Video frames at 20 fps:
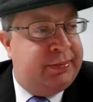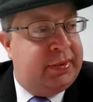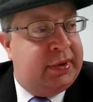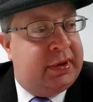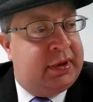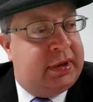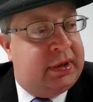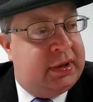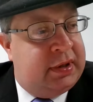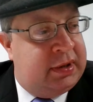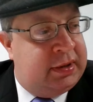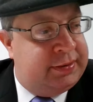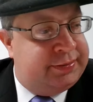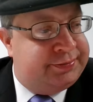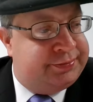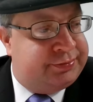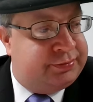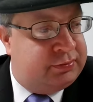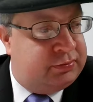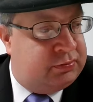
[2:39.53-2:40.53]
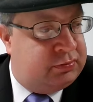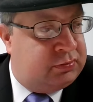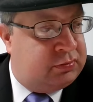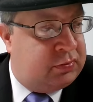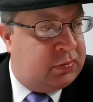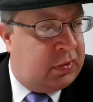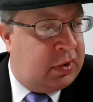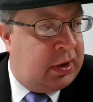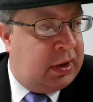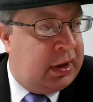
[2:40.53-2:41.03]
But I'm
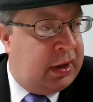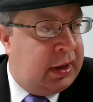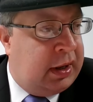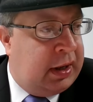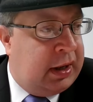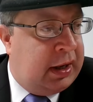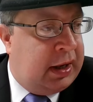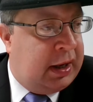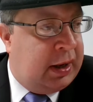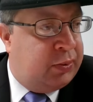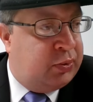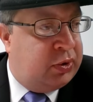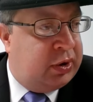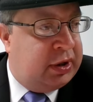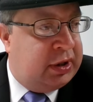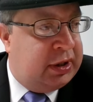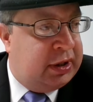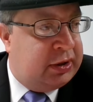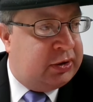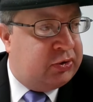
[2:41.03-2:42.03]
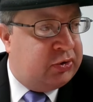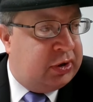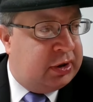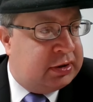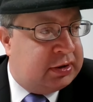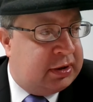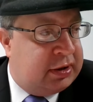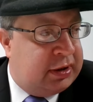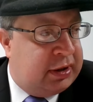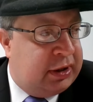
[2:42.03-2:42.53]
really
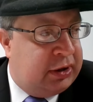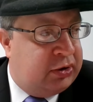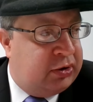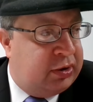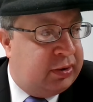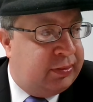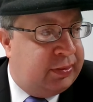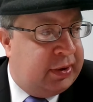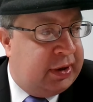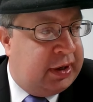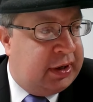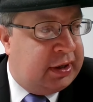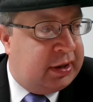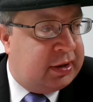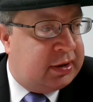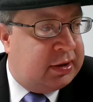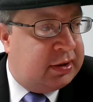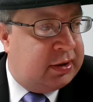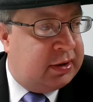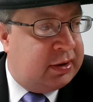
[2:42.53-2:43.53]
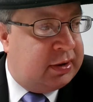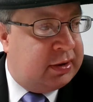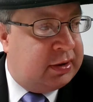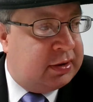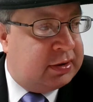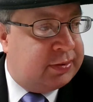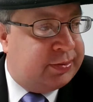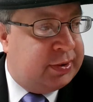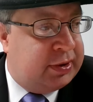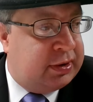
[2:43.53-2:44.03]
interested in aromatics,
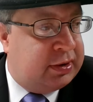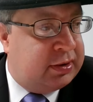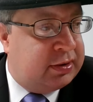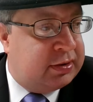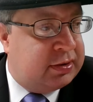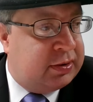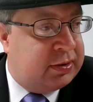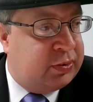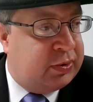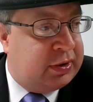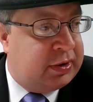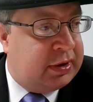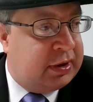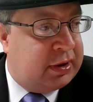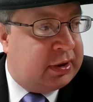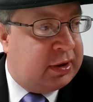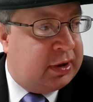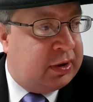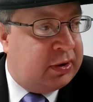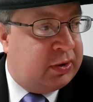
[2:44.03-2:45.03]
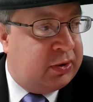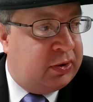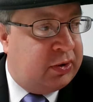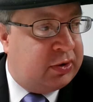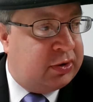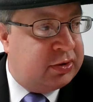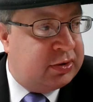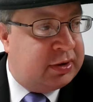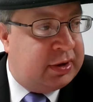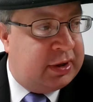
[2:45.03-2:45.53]
smells, or what they call odors.